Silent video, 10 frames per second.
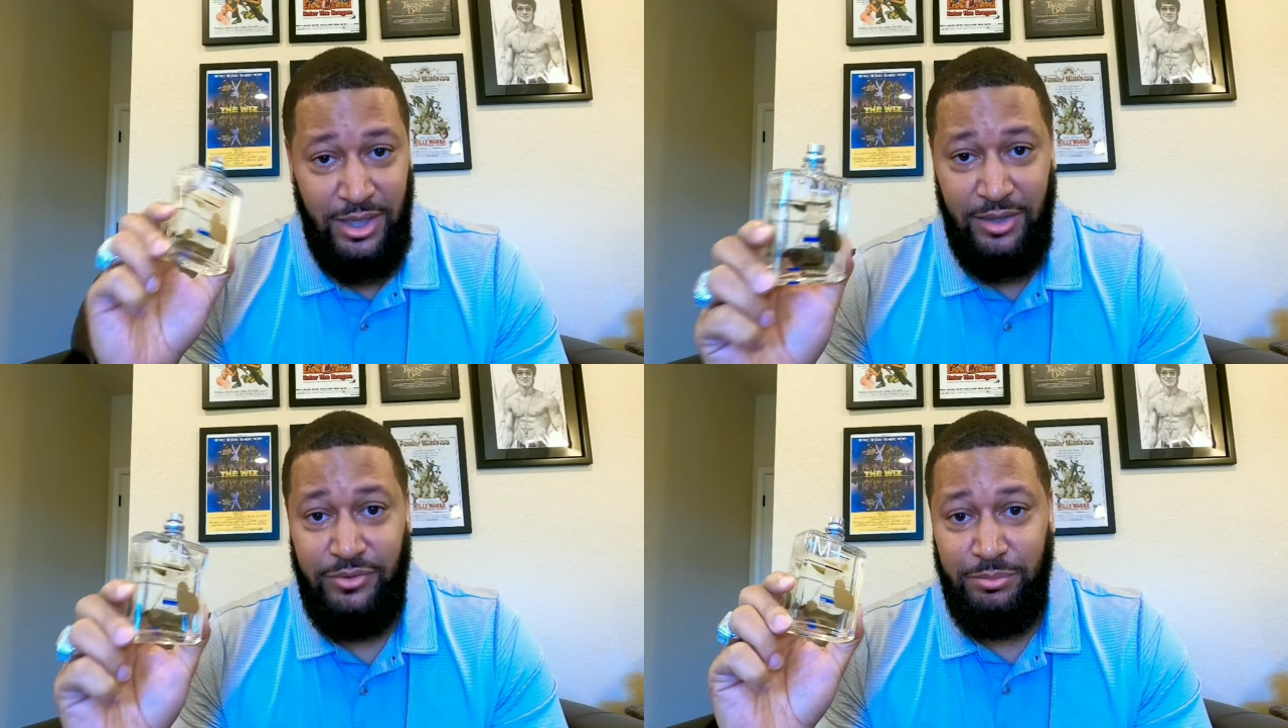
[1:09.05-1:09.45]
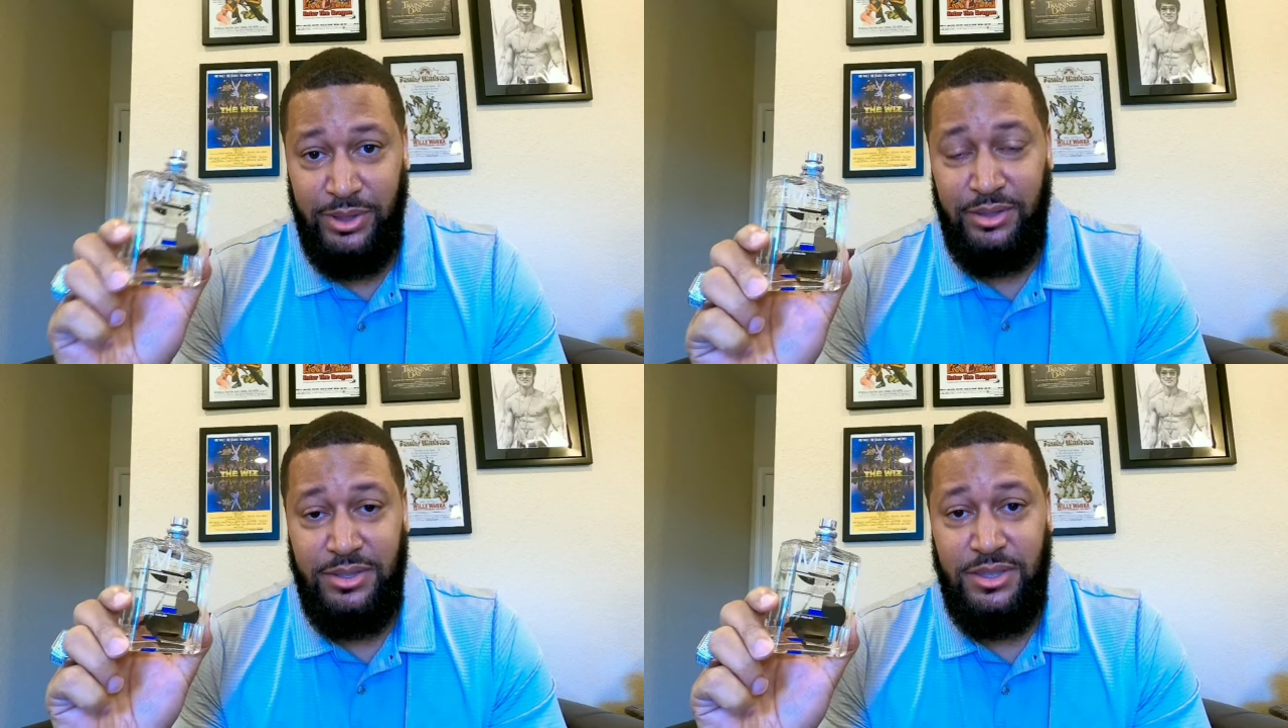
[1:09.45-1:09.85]
after
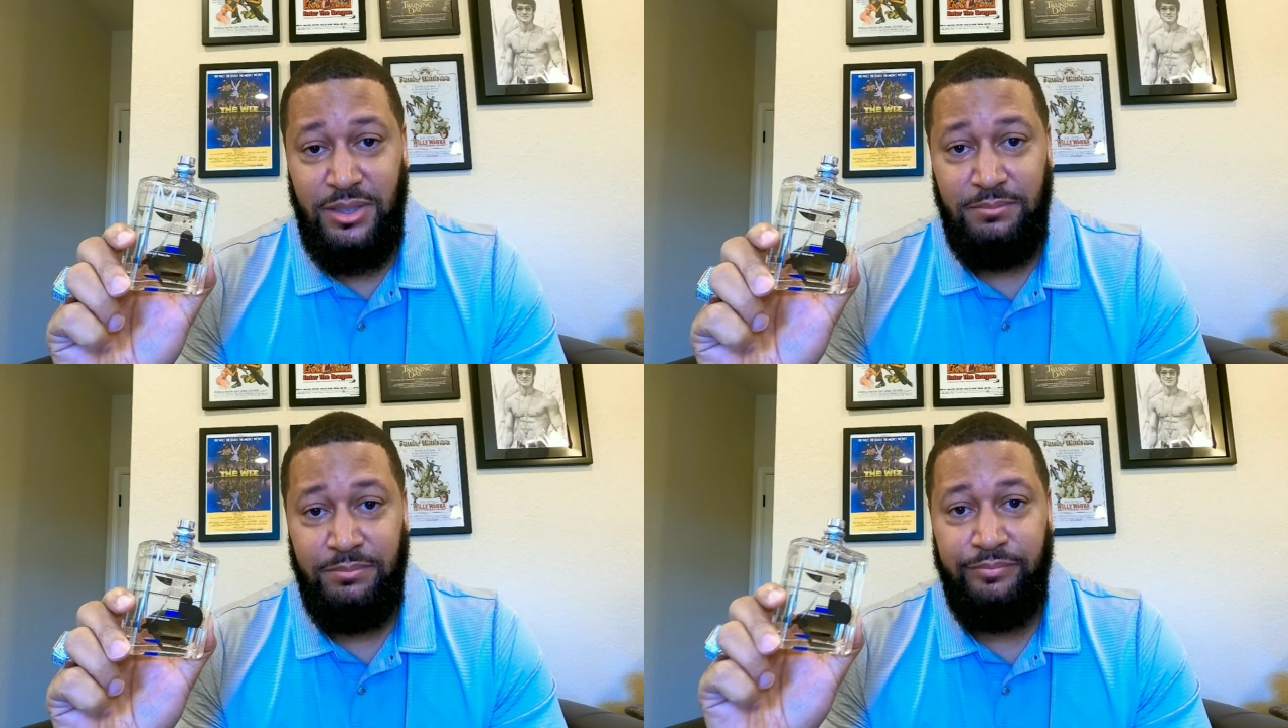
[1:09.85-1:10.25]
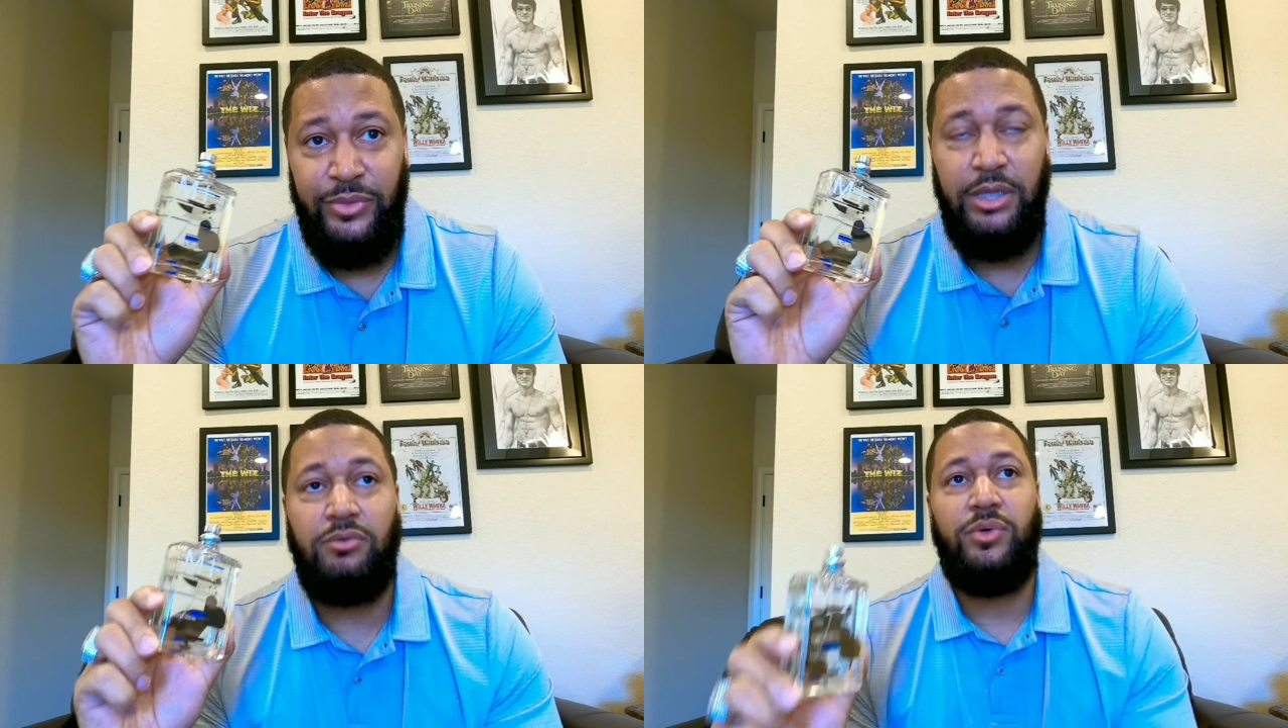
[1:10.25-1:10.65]
picking this up,
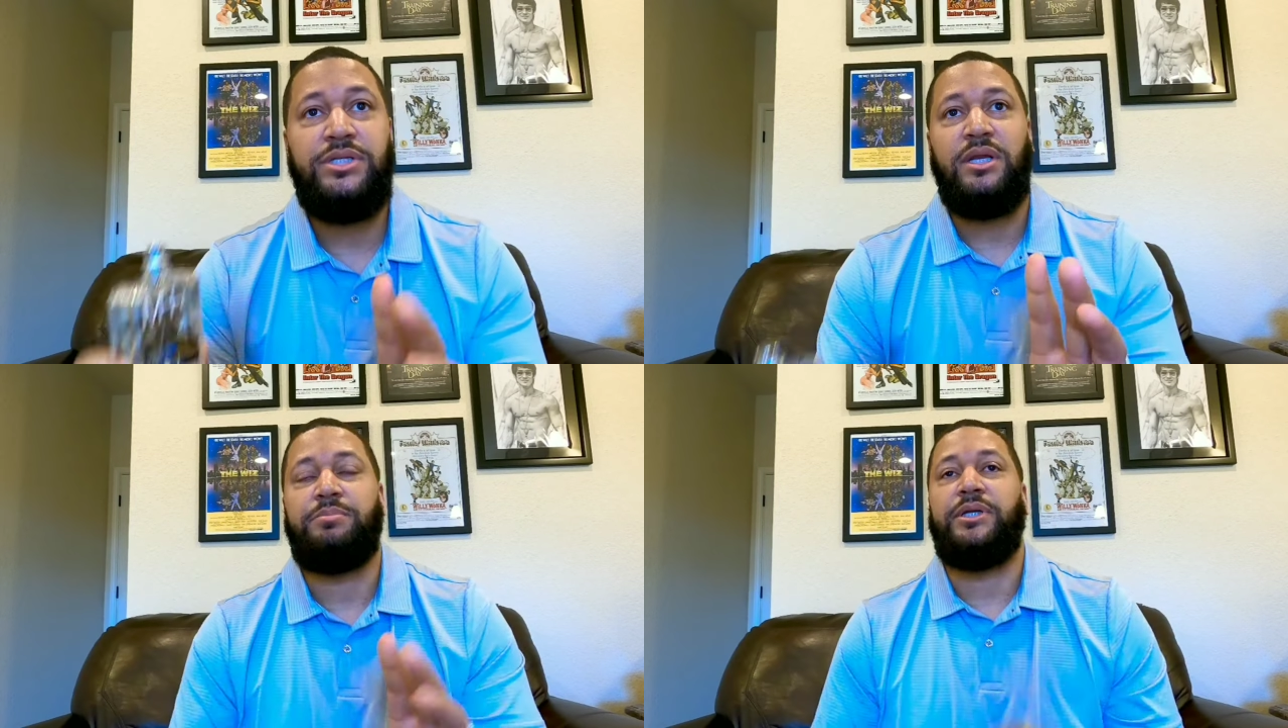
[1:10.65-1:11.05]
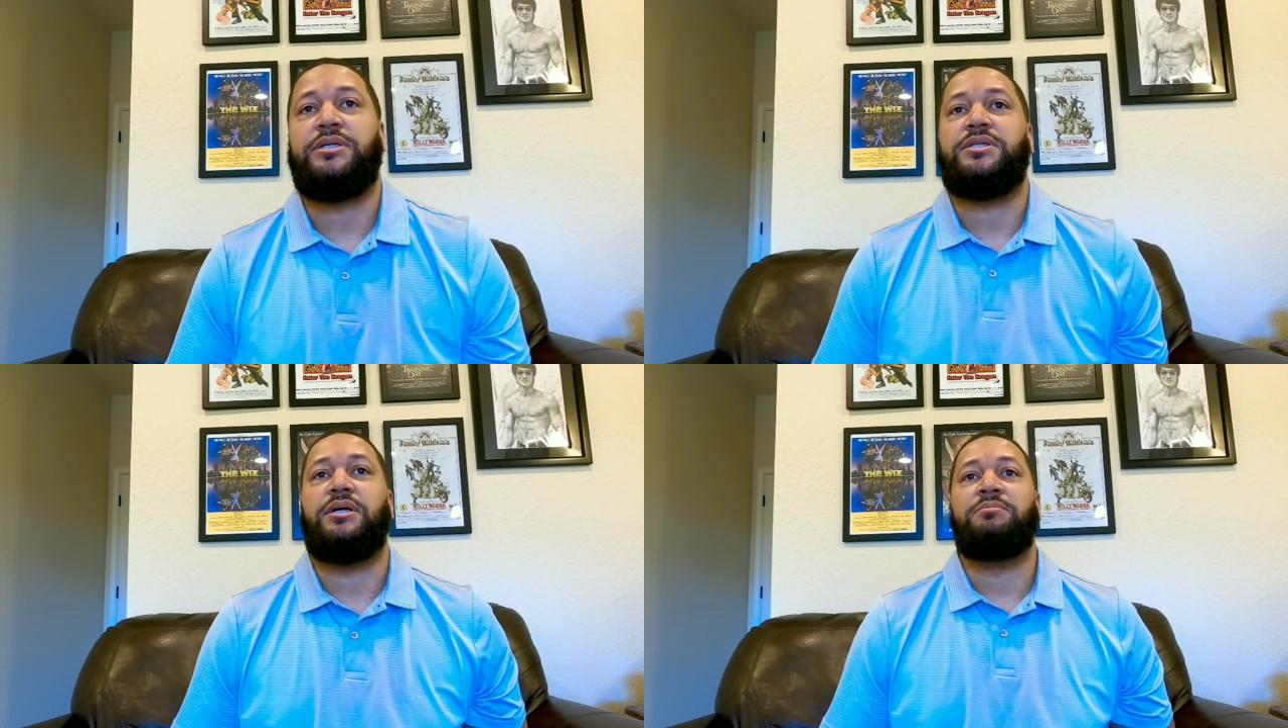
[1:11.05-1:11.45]
and the reason I
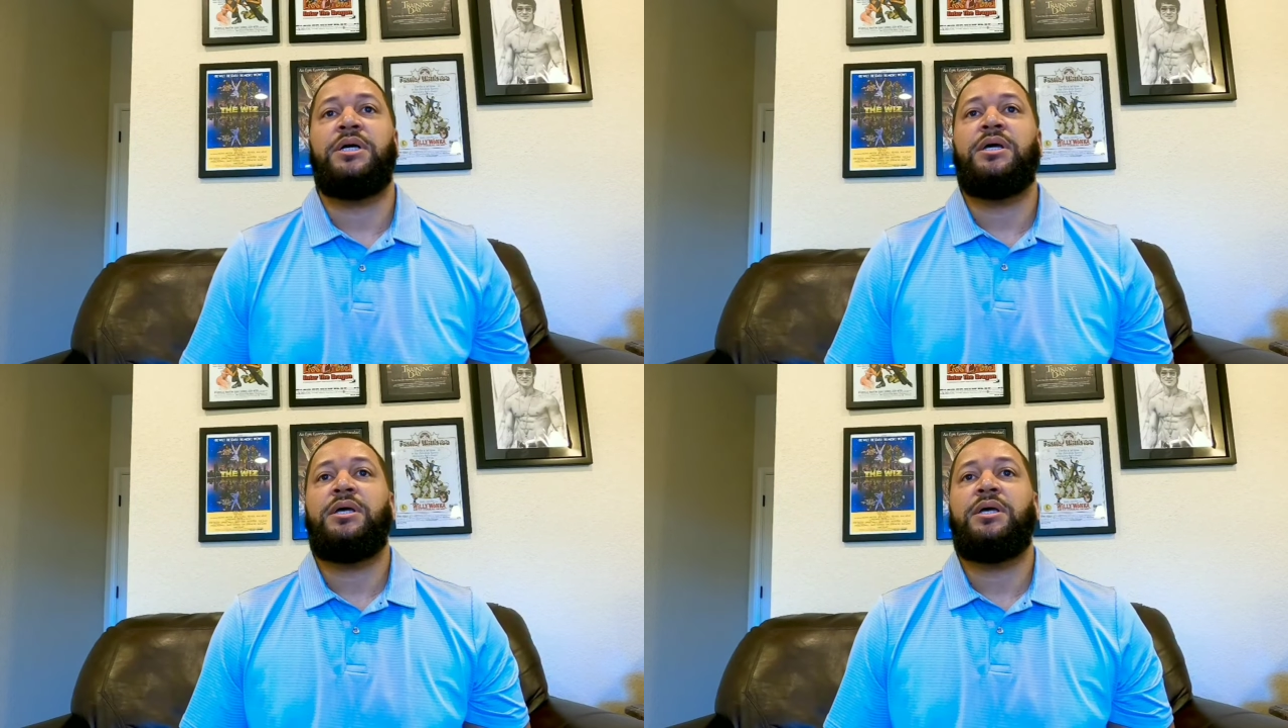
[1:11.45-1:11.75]
picked this up